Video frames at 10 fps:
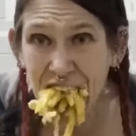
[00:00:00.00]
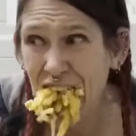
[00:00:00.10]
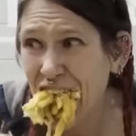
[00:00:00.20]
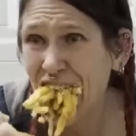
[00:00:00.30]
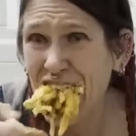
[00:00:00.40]

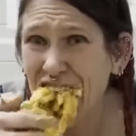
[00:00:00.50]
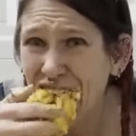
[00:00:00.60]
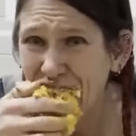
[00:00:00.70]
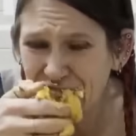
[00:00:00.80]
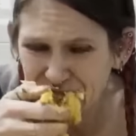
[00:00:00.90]
That's all I'm
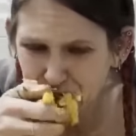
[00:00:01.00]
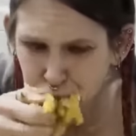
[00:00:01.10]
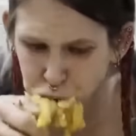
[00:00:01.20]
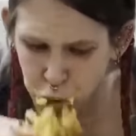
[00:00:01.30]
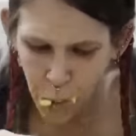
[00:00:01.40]
trying to look
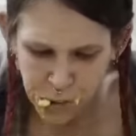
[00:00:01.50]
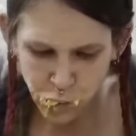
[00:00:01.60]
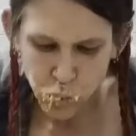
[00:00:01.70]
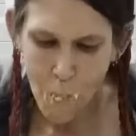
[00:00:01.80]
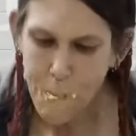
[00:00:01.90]
for him too,
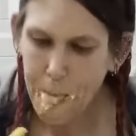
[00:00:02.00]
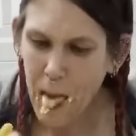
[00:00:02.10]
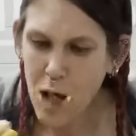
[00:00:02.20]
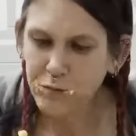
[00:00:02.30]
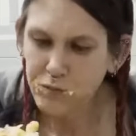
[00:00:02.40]
bro.
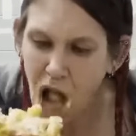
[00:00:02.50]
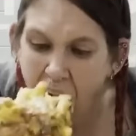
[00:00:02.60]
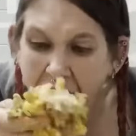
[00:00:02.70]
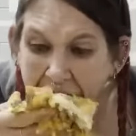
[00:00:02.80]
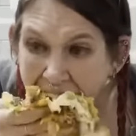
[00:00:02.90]
Come on.